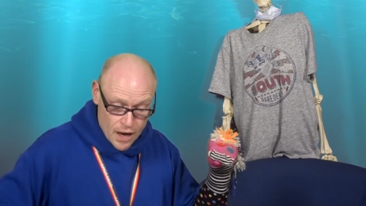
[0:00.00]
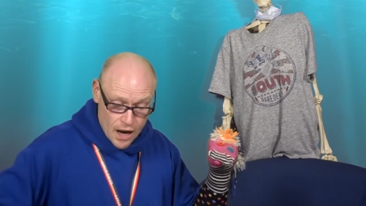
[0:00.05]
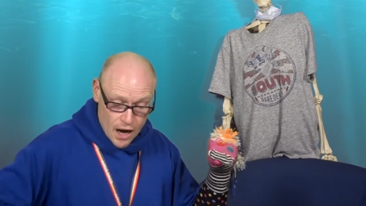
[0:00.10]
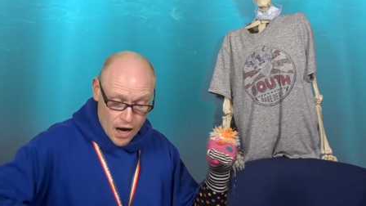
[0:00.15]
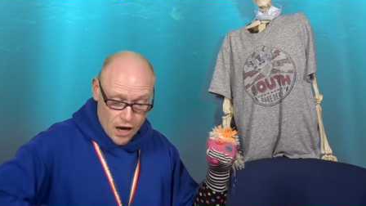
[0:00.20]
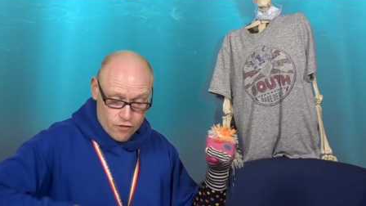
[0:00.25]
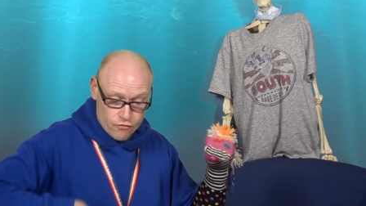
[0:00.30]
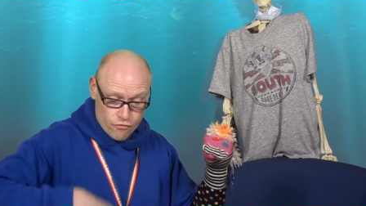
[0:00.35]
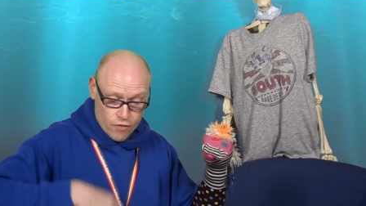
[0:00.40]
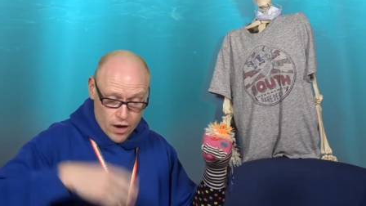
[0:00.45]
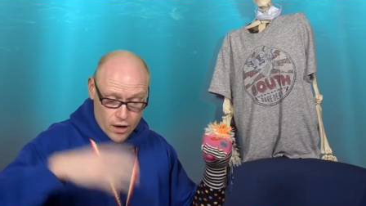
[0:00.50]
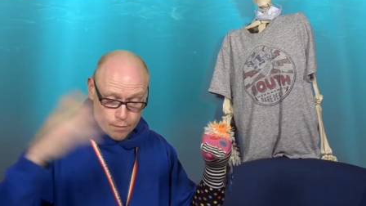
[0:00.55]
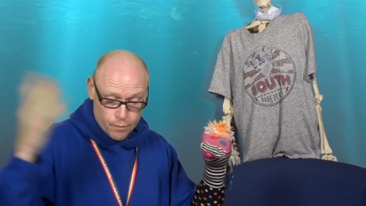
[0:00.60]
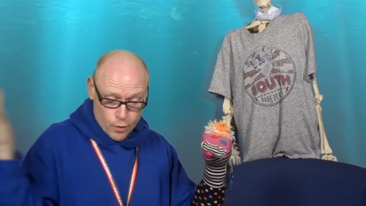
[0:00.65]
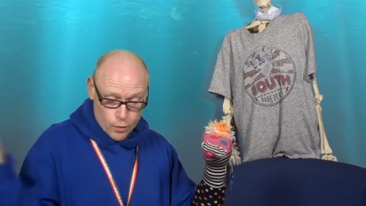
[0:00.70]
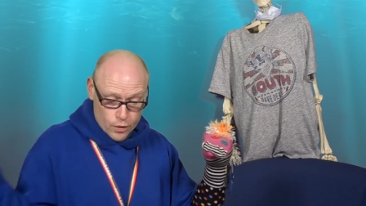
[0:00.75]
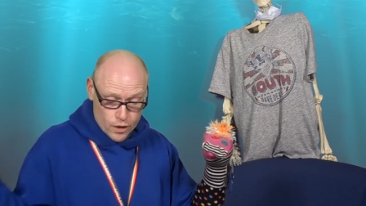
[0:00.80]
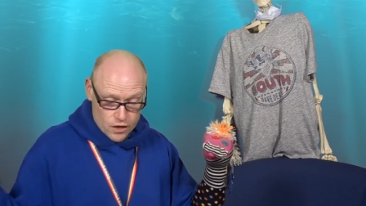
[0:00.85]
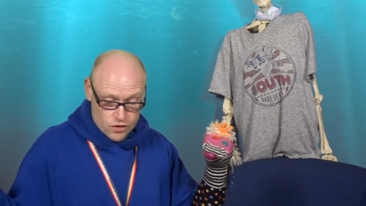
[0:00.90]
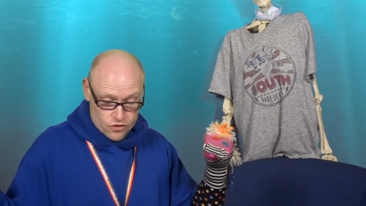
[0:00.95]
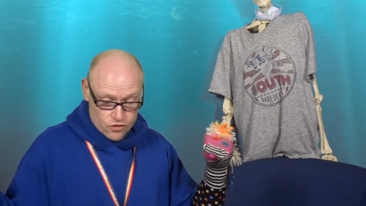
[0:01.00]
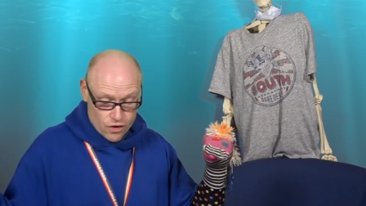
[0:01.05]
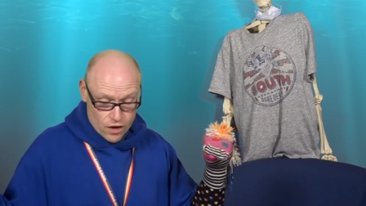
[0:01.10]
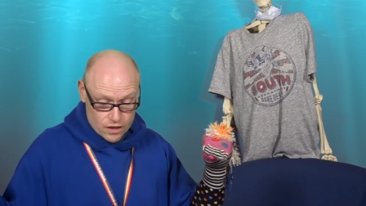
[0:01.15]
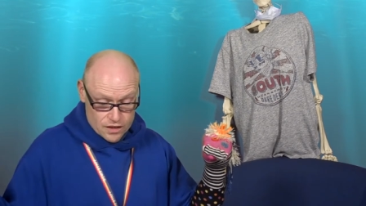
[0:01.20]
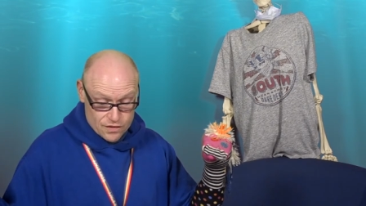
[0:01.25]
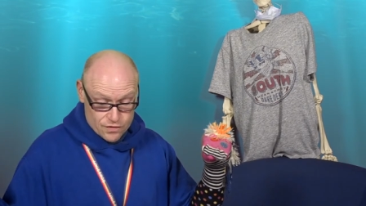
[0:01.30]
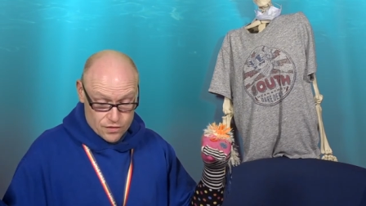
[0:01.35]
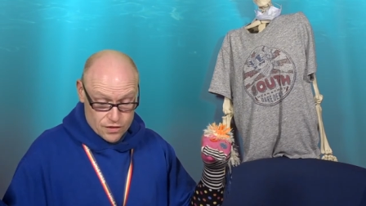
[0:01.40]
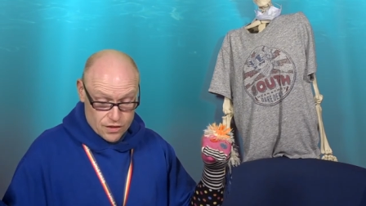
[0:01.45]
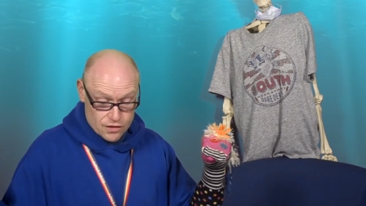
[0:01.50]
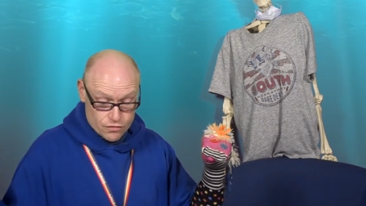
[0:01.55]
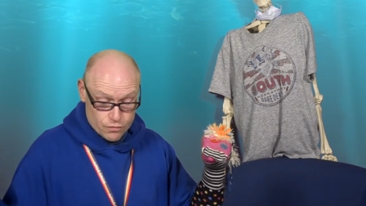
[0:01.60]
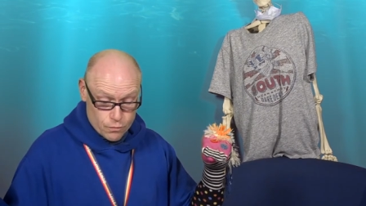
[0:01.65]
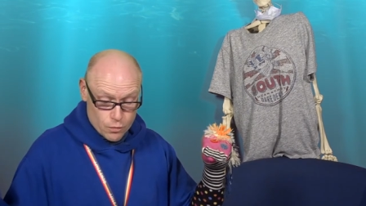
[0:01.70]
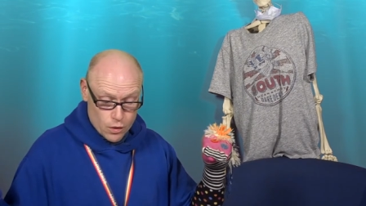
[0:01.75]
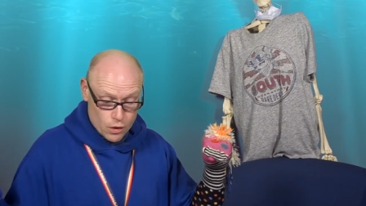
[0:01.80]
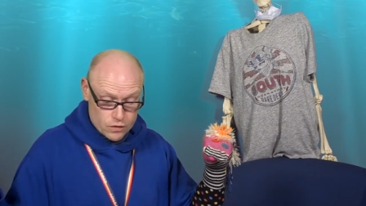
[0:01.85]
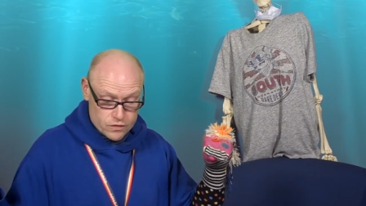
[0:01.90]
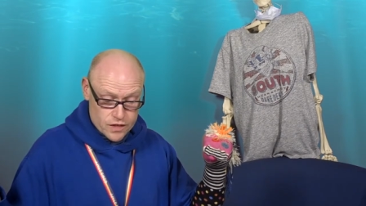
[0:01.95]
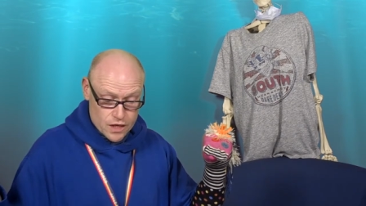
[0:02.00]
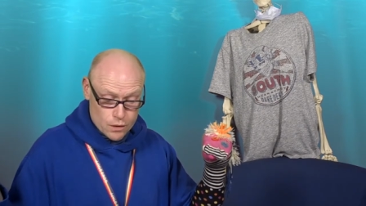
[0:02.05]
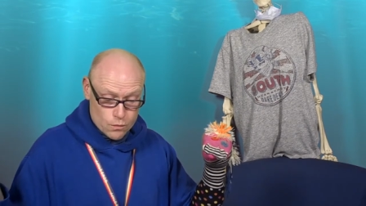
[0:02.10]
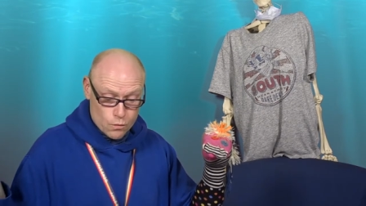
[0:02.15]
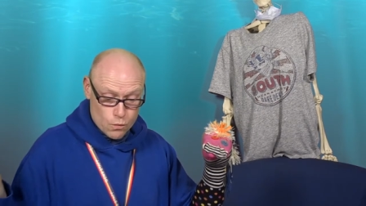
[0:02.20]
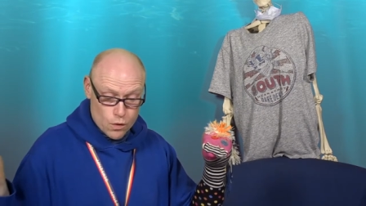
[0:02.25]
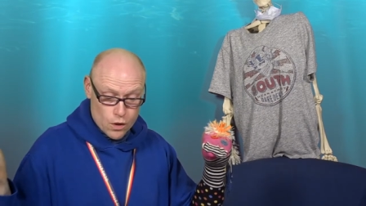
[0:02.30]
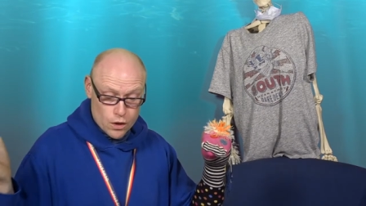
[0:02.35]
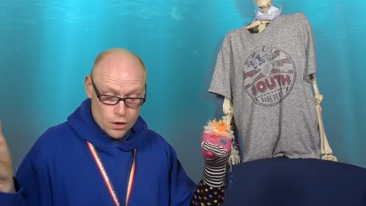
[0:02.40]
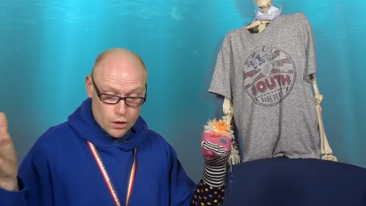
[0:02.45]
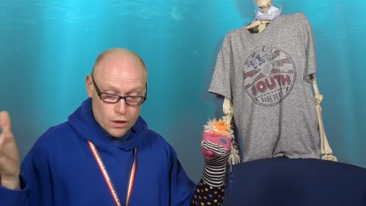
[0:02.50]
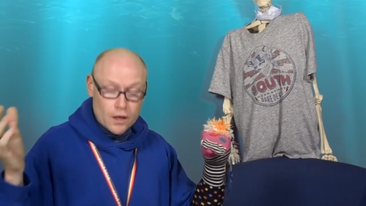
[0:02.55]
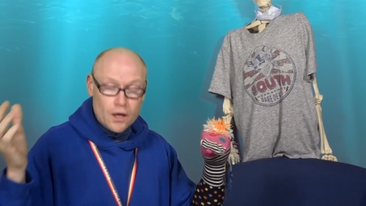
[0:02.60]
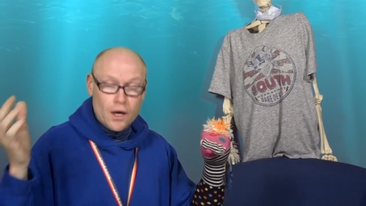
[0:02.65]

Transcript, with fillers: and rainbow and Easter activities from lockdown one.